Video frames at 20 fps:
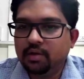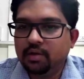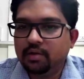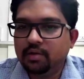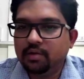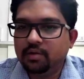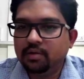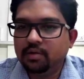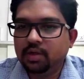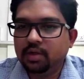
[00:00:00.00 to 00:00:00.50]

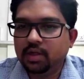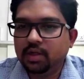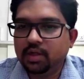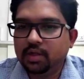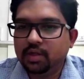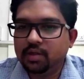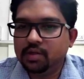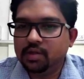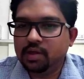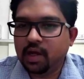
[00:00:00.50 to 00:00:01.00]
here
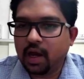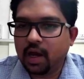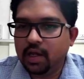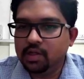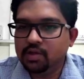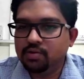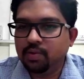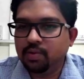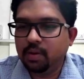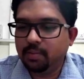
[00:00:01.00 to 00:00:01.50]
the
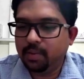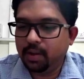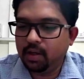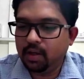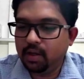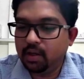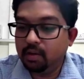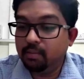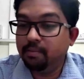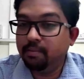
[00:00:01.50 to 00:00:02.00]
size
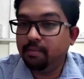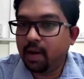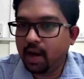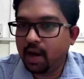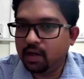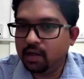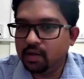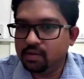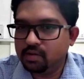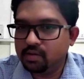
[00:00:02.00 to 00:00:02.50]
will be
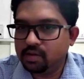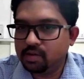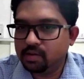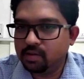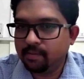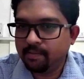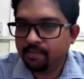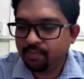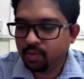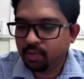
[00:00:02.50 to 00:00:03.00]
in
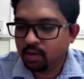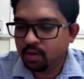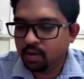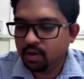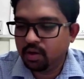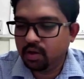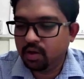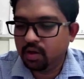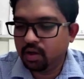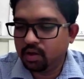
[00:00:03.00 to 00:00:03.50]
minus.
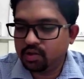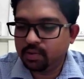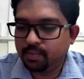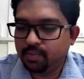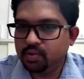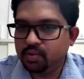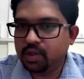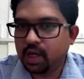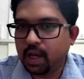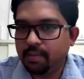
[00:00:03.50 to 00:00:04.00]

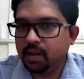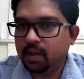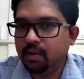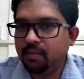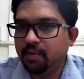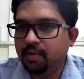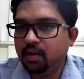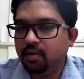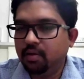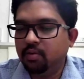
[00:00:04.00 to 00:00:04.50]
Suppose
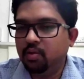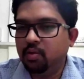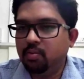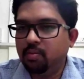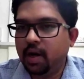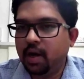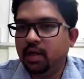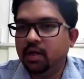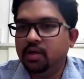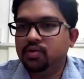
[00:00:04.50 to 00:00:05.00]
I am
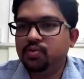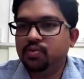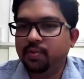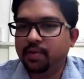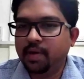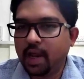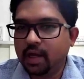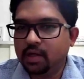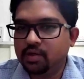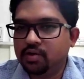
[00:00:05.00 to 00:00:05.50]
giving
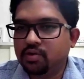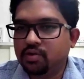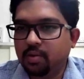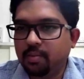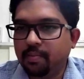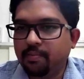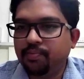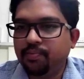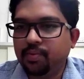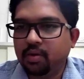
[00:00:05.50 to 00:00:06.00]
minus 1
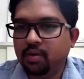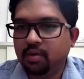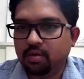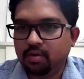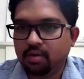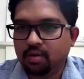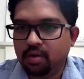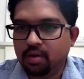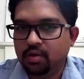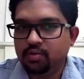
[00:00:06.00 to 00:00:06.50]
angstrom,
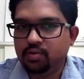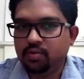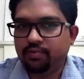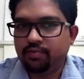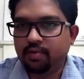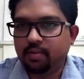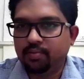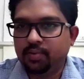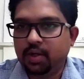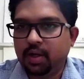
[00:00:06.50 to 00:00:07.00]

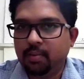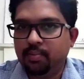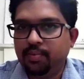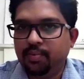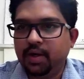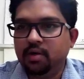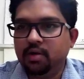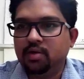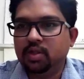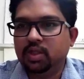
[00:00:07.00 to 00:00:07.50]
so from
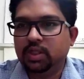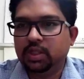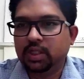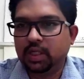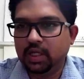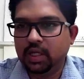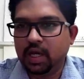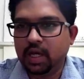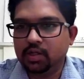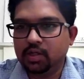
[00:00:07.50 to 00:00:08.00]

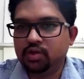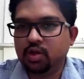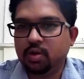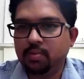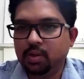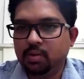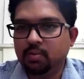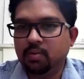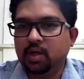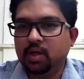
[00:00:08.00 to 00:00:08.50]
3.3
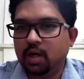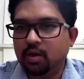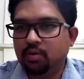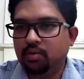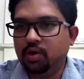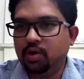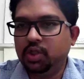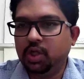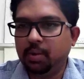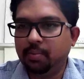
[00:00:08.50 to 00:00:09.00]
angstrom it
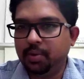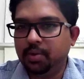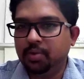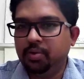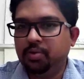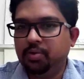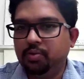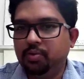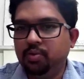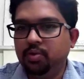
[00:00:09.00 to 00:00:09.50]
will calculate
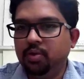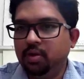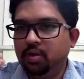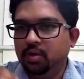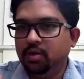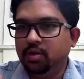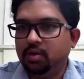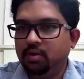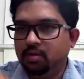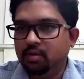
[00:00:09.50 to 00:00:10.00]

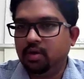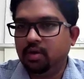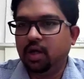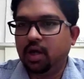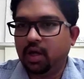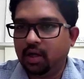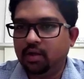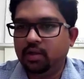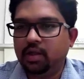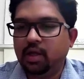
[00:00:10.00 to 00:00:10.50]
3.2
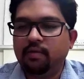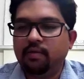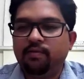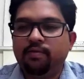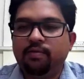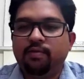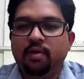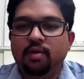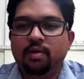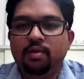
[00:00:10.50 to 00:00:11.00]

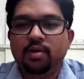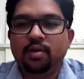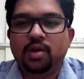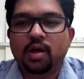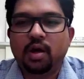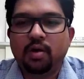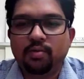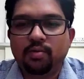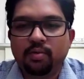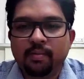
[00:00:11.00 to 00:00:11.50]
and then
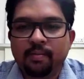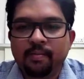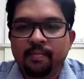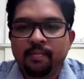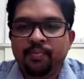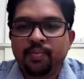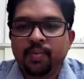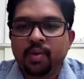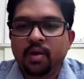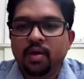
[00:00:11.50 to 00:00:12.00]
following
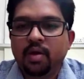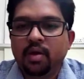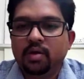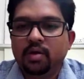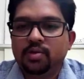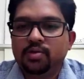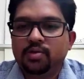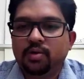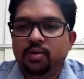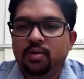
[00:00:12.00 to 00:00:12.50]
down.
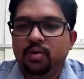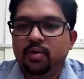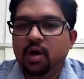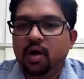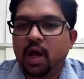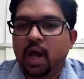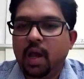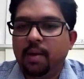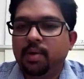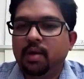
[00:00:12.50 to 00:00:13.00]

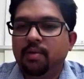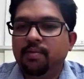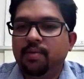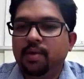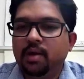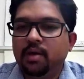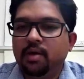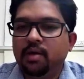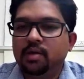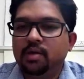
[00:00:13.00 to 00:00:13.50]
So I
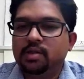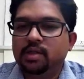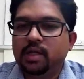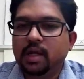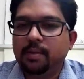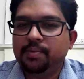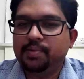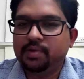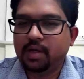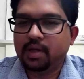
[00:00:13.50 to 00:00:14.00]
am giving
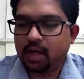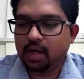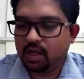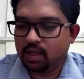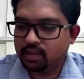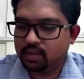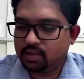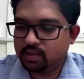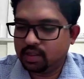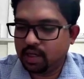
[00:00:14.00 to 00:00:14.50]

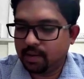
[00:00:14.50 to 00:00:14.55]
steps